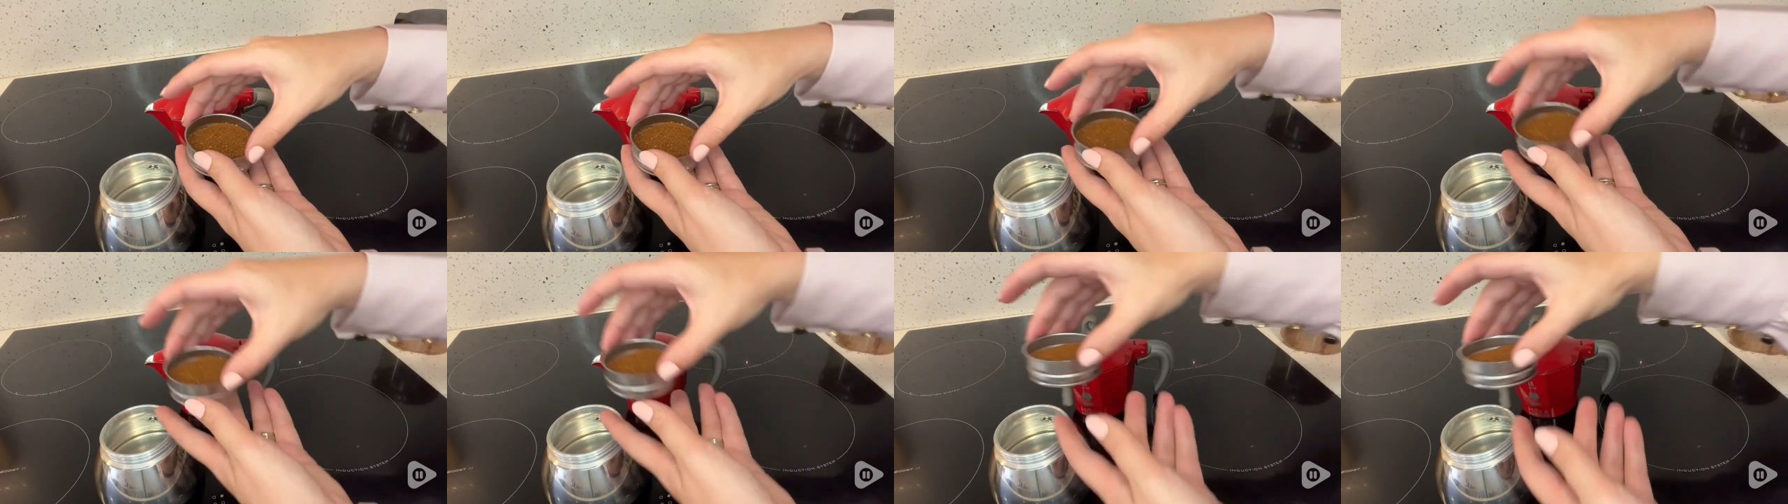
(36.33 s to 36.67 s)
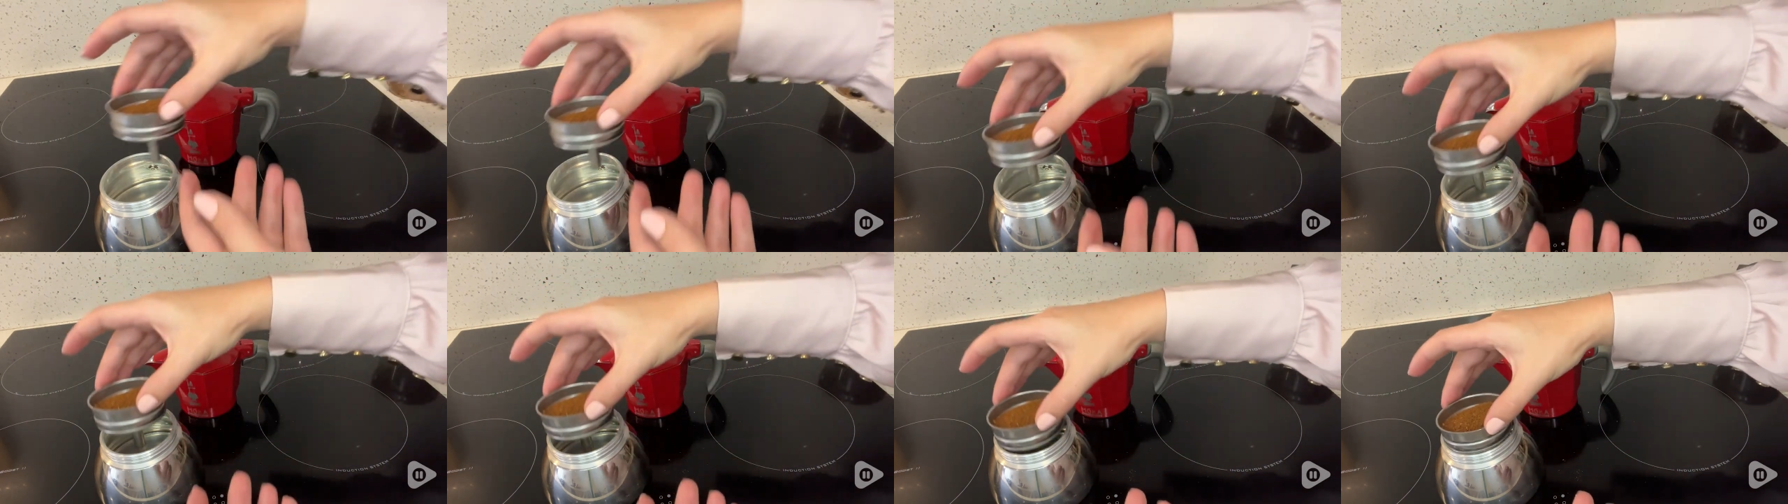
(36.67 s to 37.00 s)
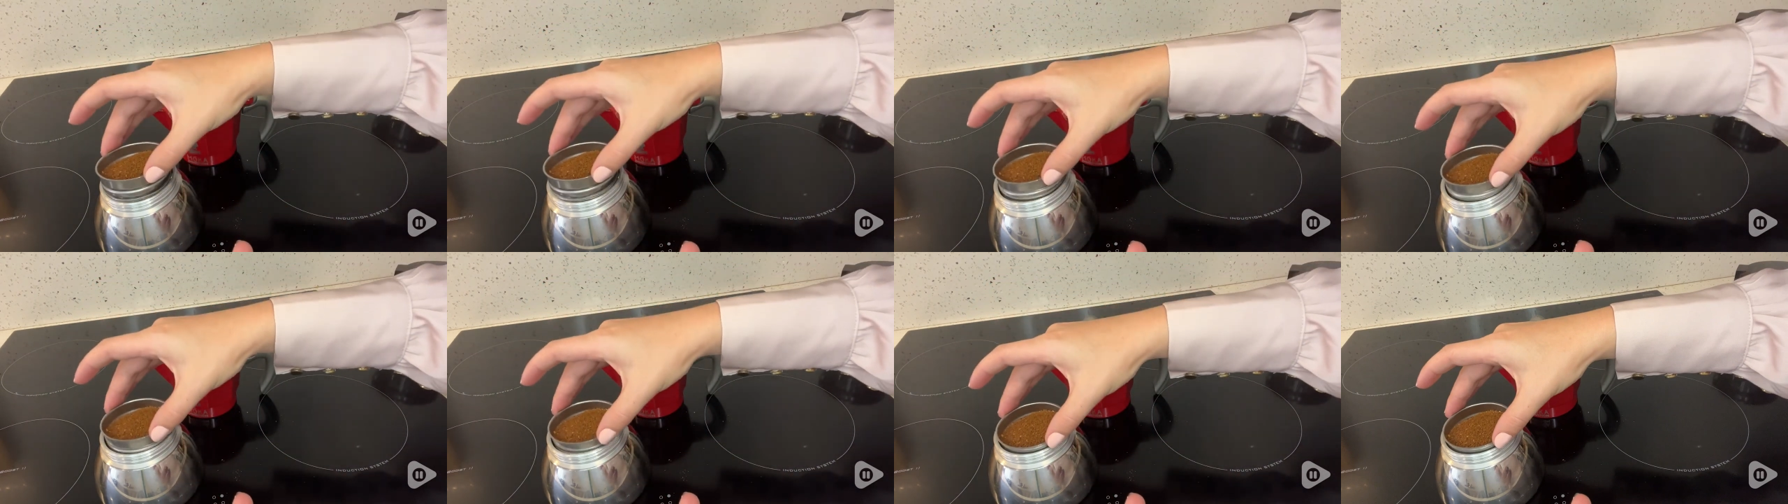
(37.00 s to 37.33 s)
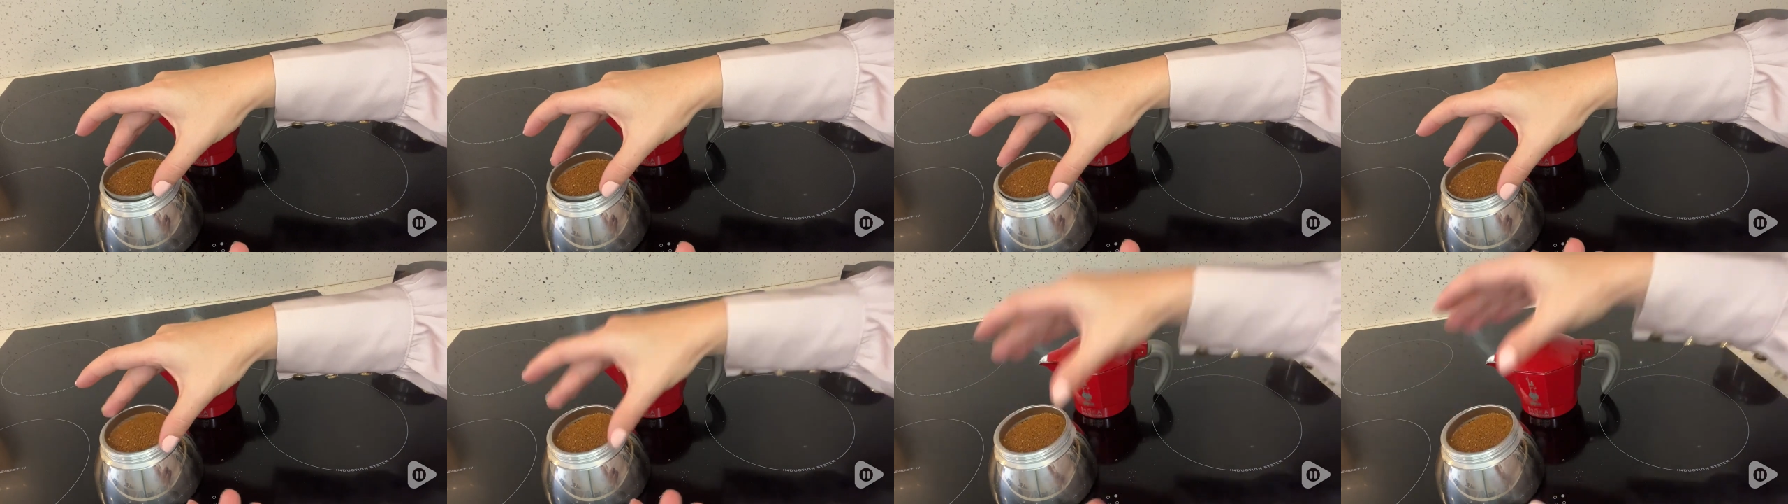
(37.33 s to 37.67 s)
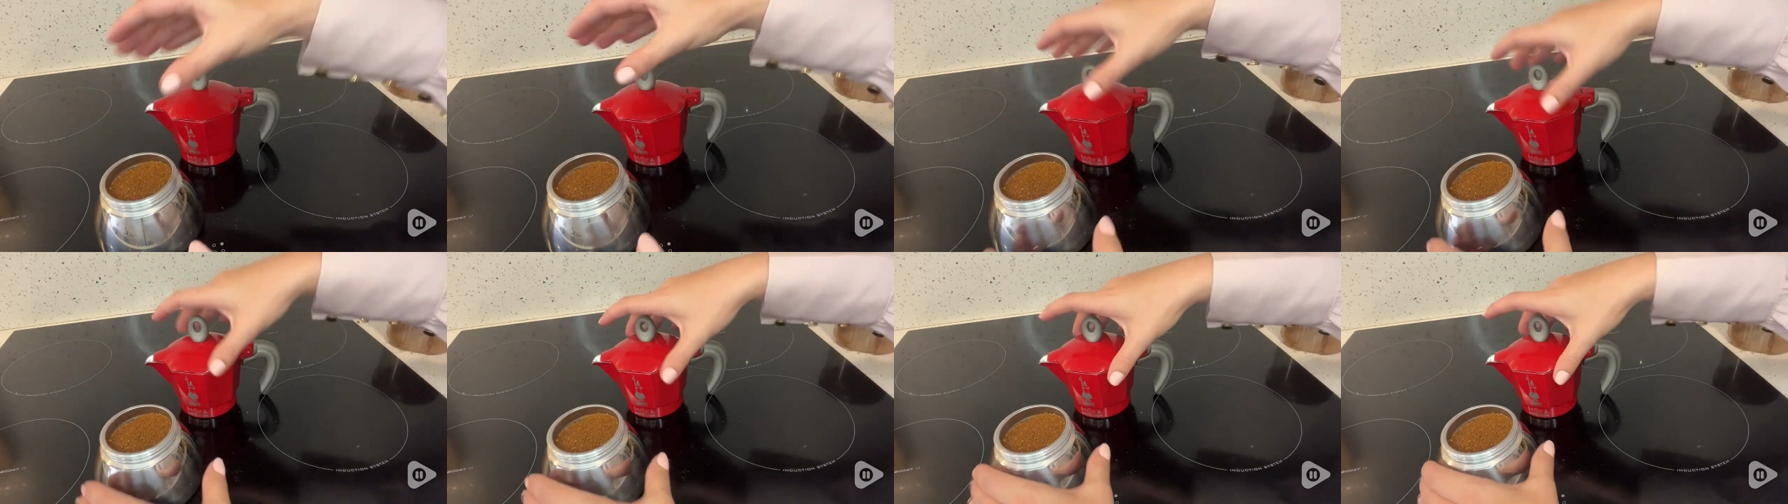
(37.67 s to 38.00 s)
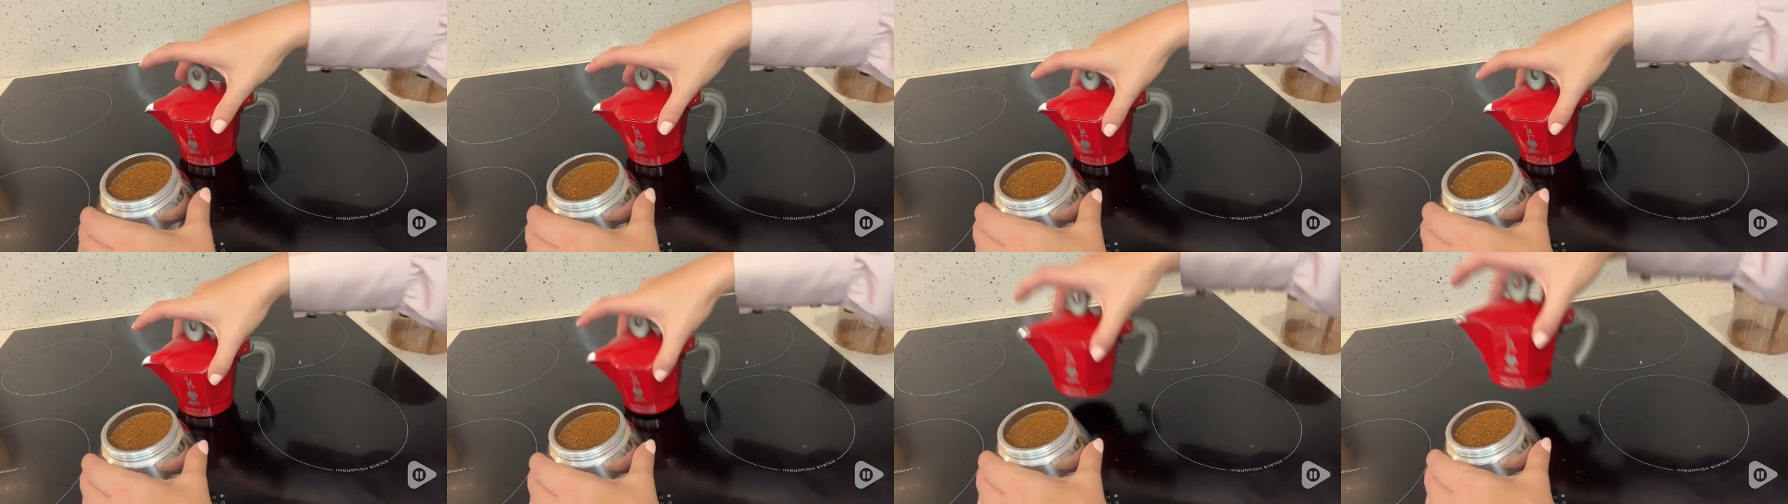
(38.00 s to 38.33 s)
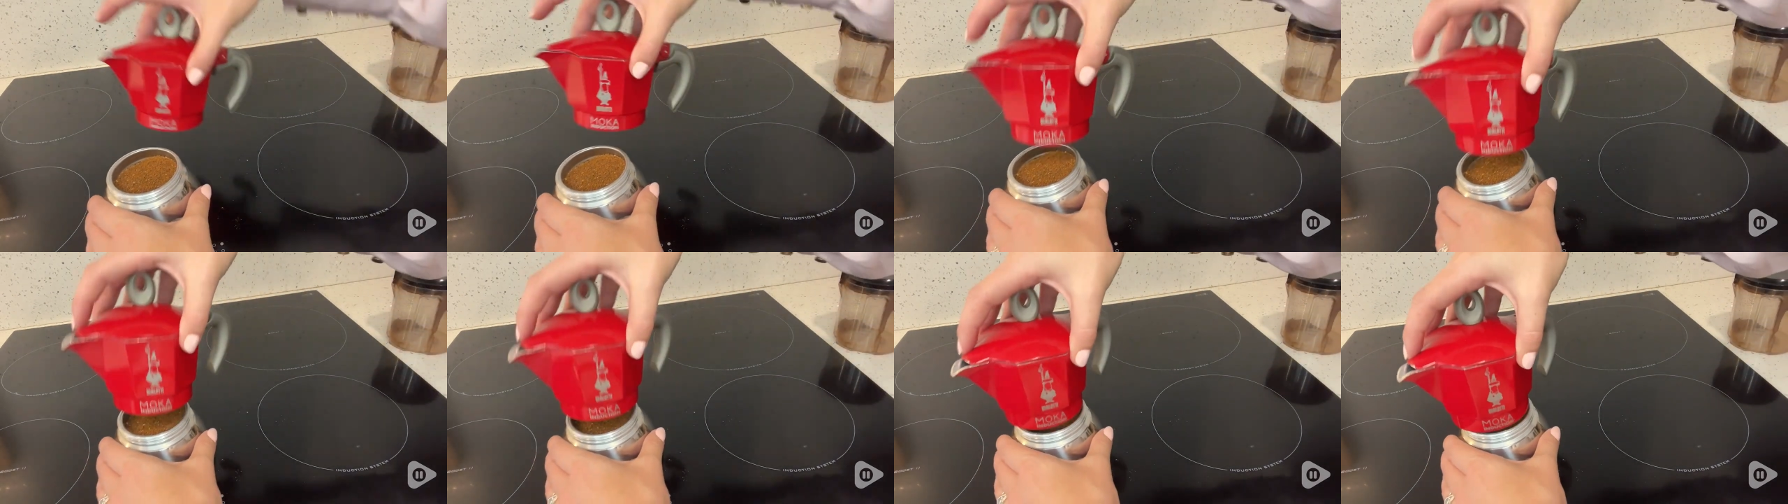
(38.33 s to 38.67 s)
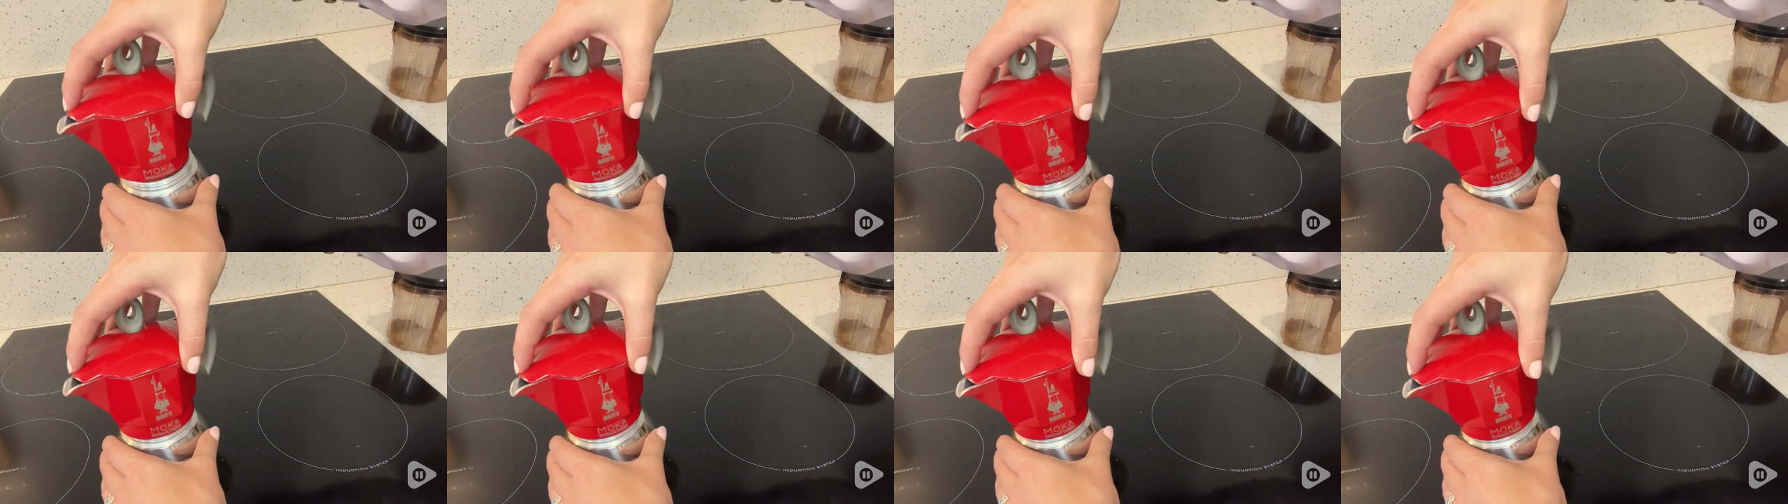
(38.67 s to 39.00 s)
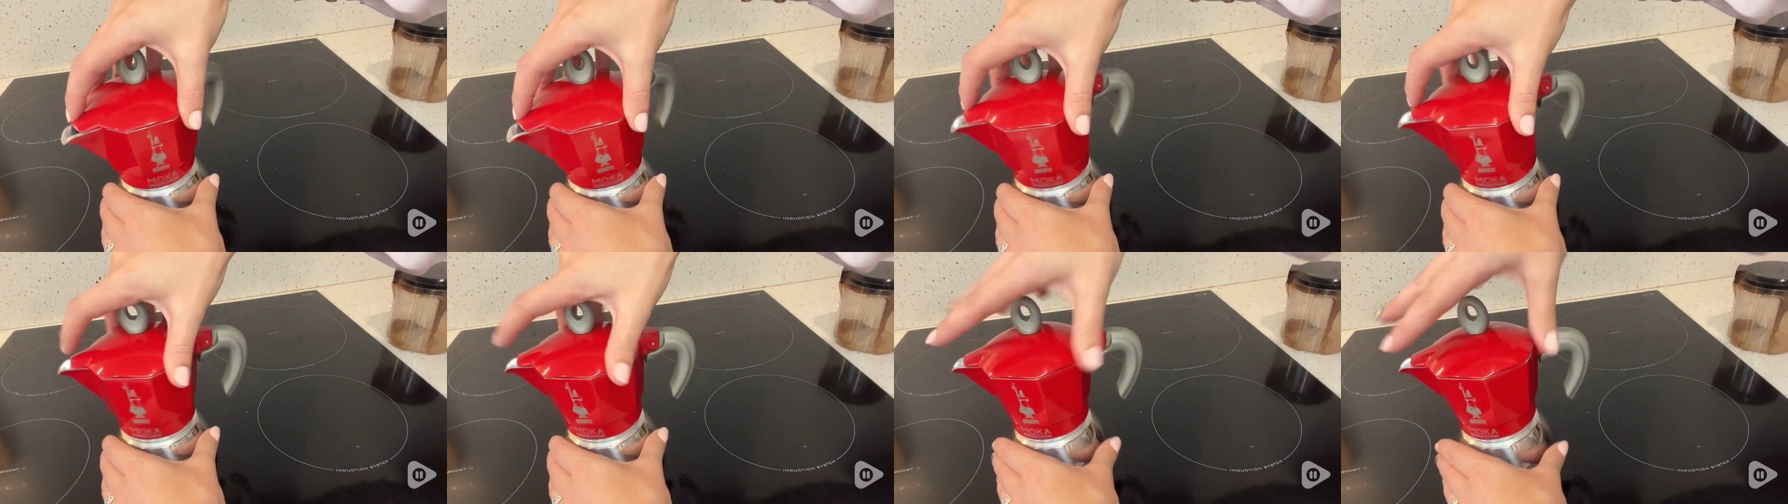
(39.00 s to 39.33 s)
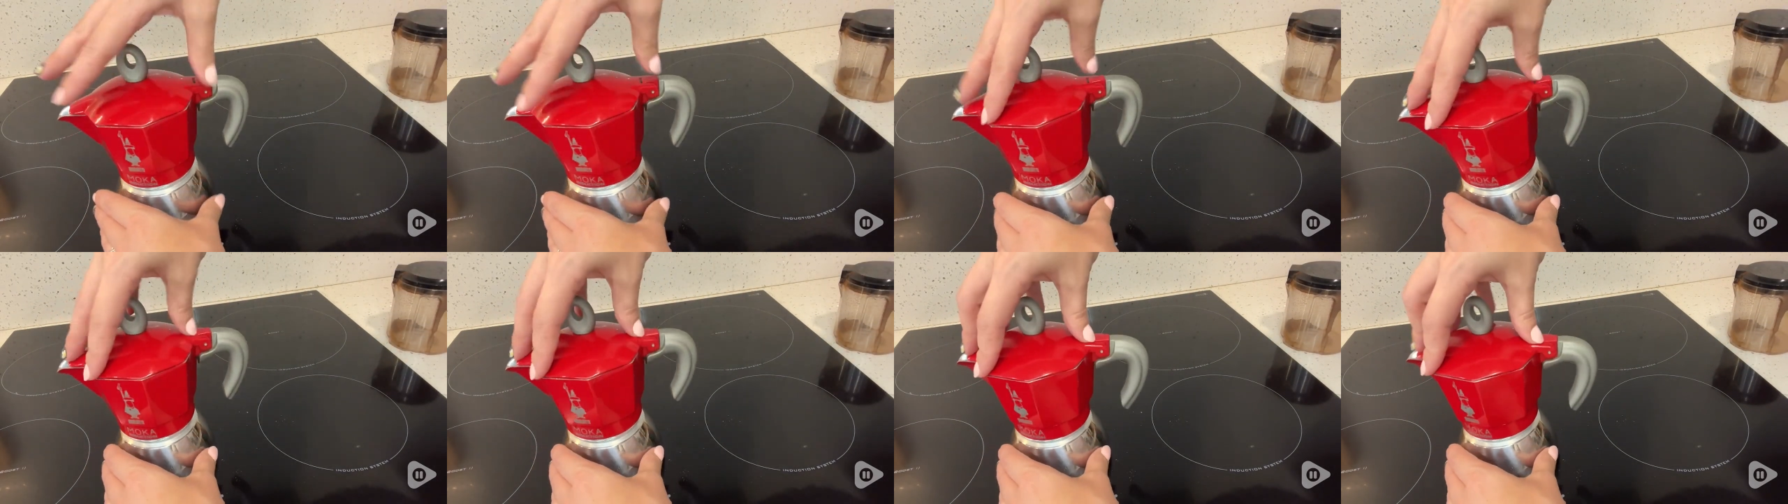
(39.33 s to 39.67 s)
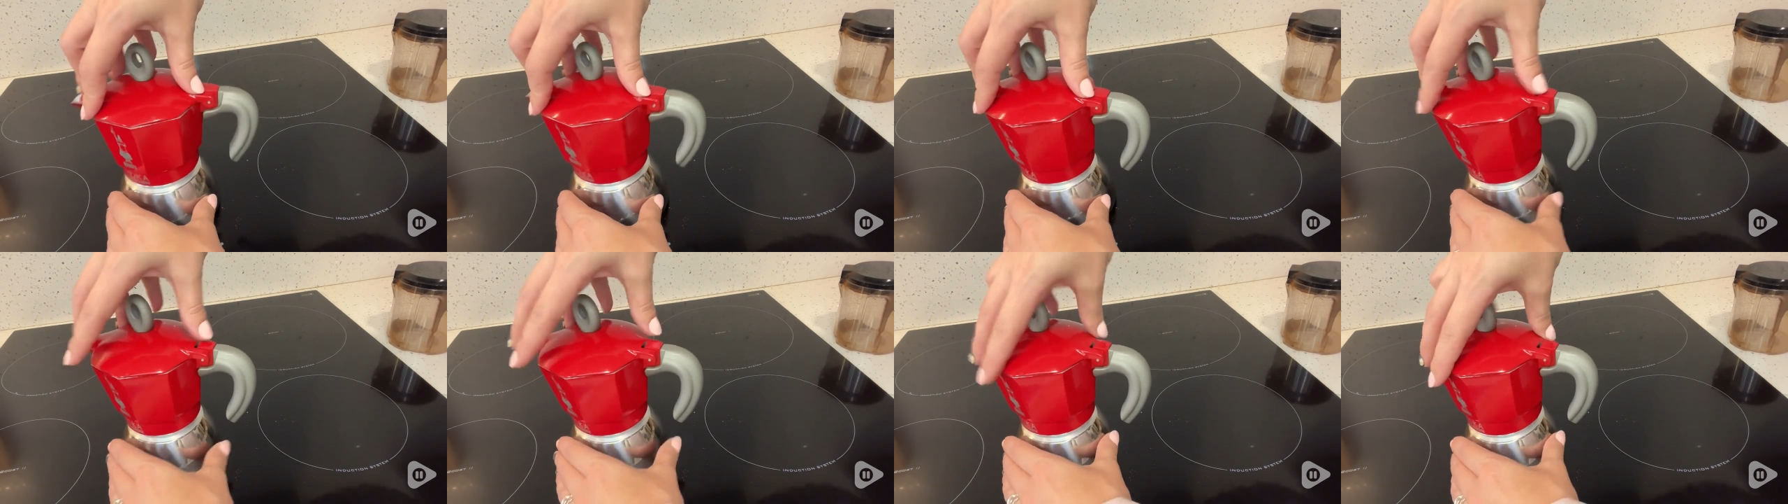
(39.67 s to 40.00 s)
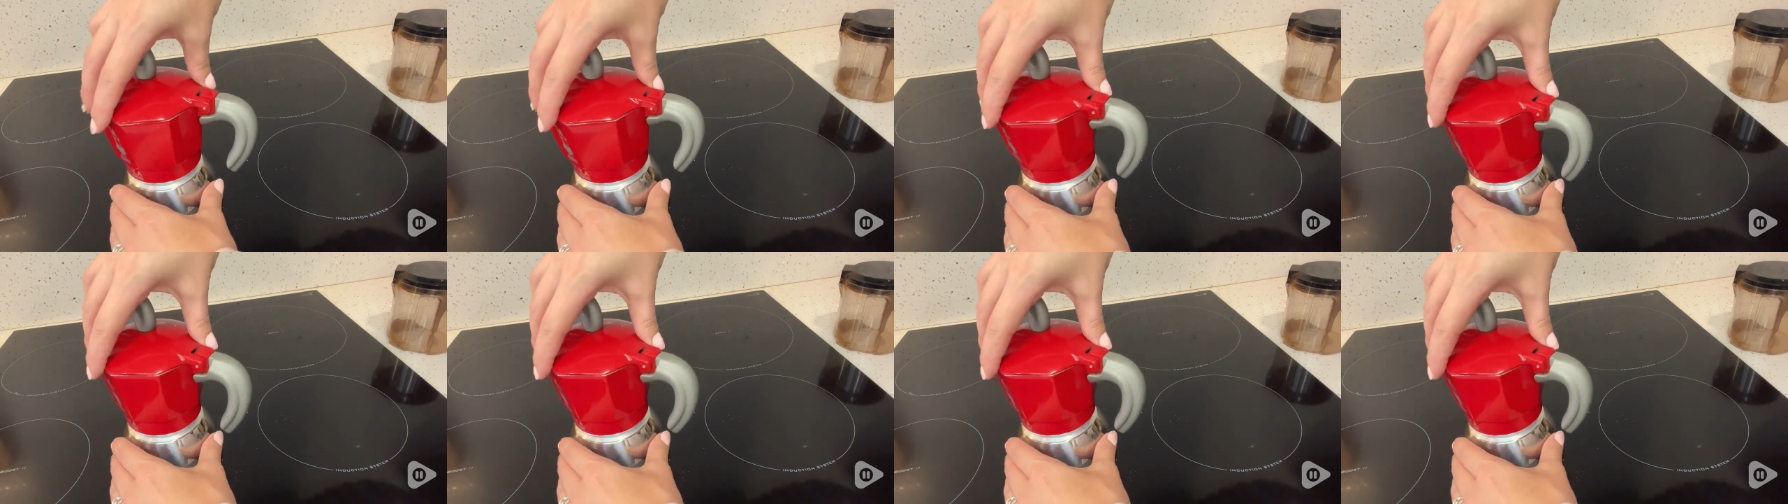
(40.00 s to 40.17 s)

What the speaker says: No face is visible, so there are no lips to read.